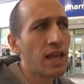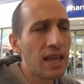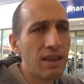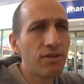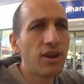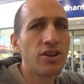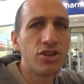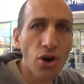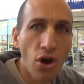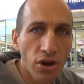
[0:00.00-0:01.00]
Even a
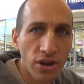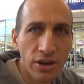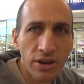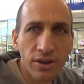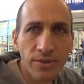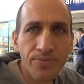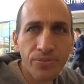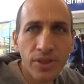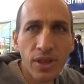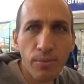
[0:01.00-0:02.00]
dog
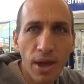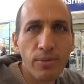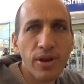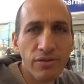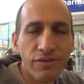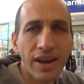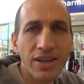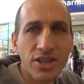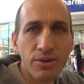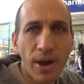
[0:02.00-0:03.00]
may be
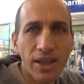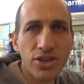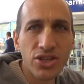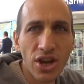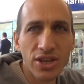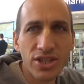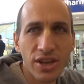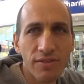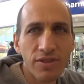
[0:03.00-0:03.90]
affected by the chant of